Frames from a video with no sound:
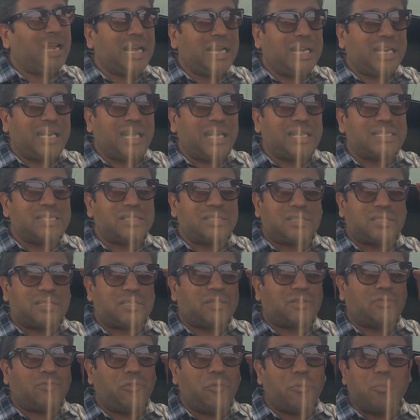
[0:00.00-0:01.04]
It takes
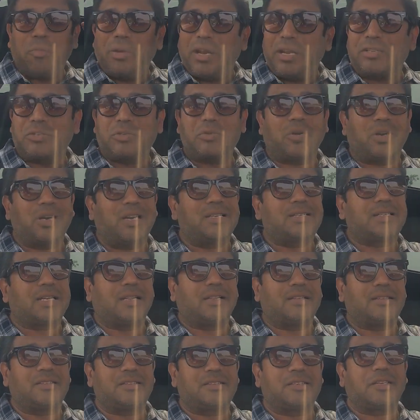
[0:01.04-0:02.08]
just a few minutes to
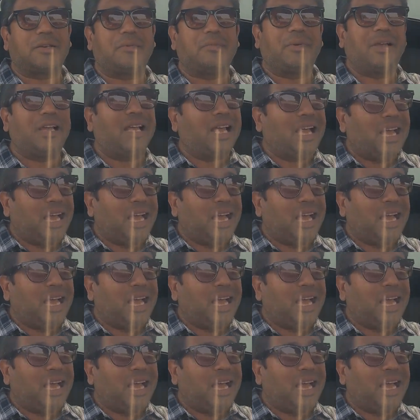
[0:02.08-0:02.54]
understand the system.